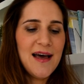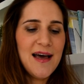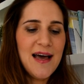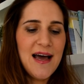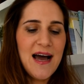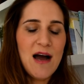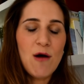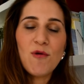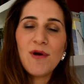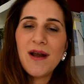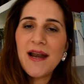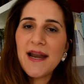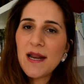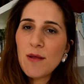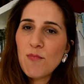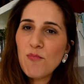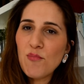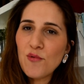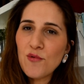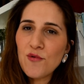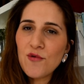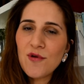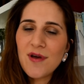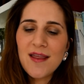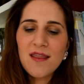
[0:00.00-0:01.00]
I will let it
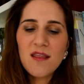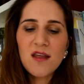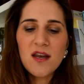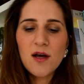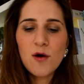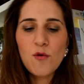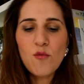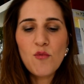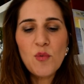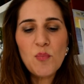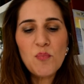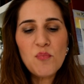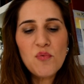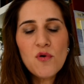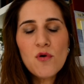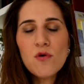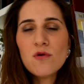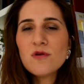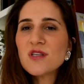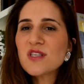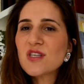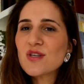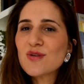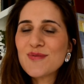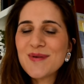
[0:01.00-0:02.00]
brew, and then I will
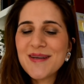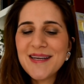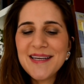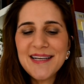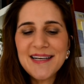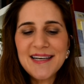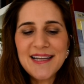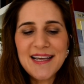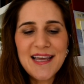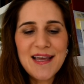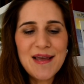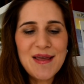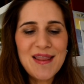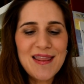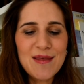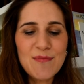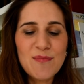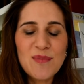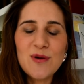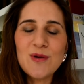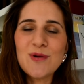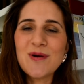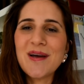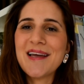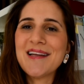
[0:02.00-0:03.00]
pour serenely the
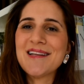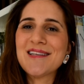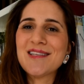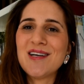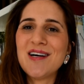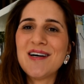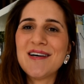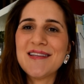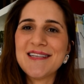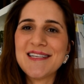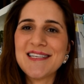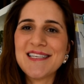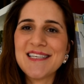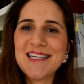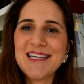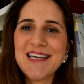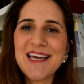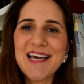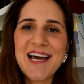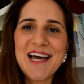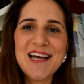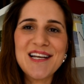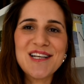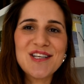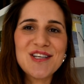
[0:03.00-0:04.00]
milk inside the
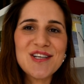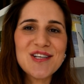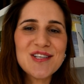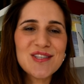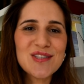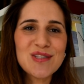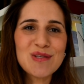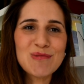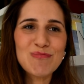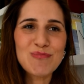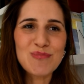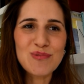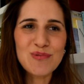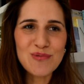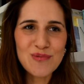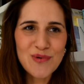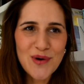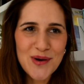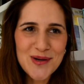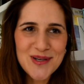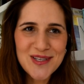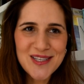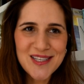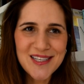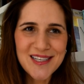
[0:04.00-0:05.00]
tea, and just the
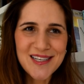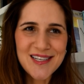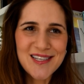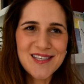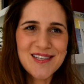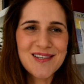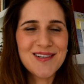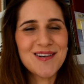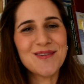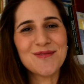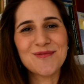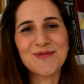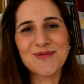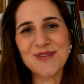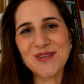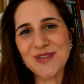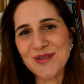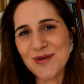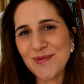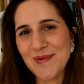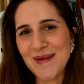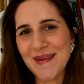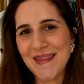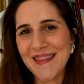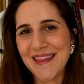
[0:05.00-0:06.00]
process of
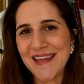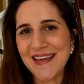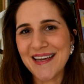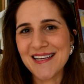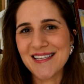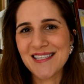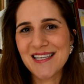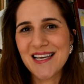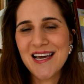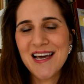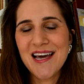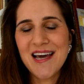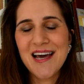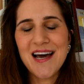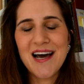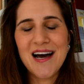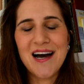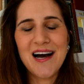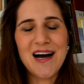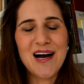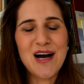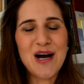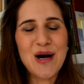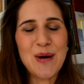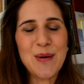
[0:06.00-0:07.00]
doing this,
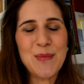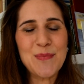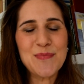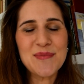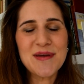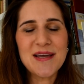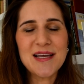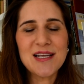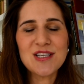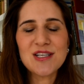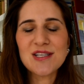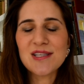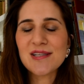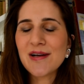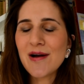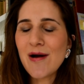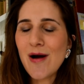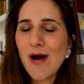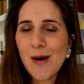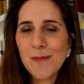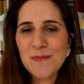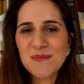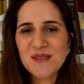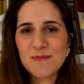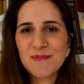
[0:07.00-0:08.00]
it just
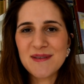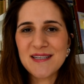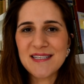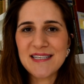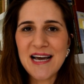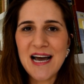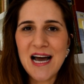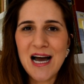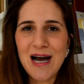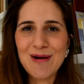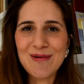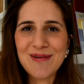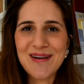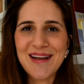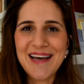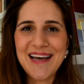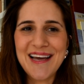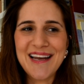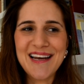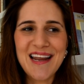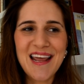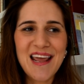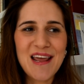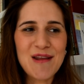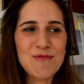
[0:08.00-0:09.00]
calms me down,
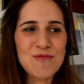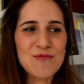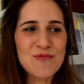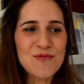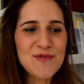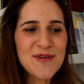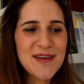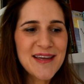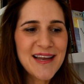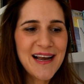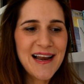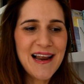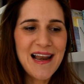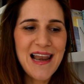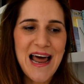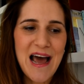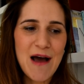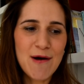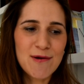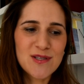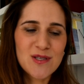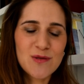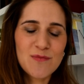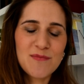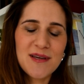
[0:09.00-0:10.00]
and it really
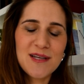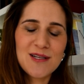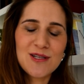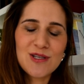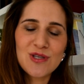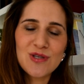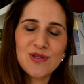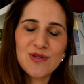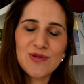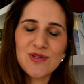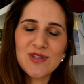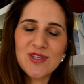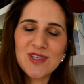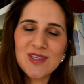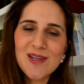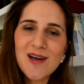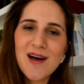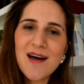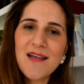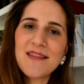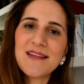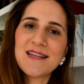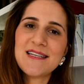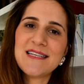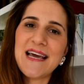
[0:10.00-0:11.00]
allows me to
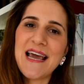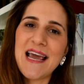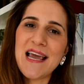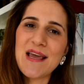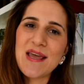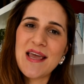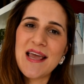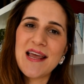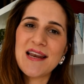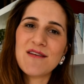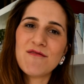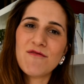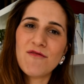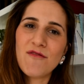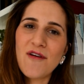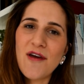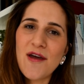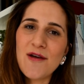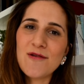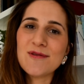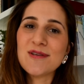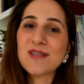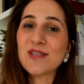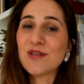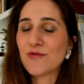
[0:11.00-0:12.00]
start the day in a
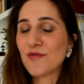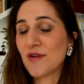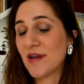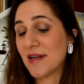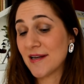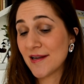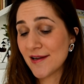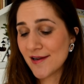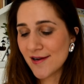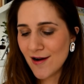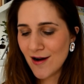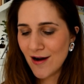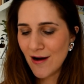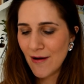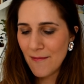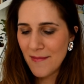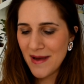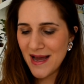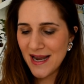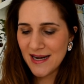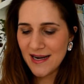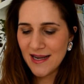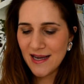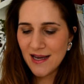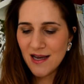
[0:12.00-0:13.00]
very serene and calm
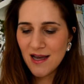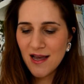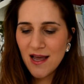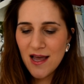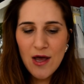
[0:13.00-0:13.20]
manner.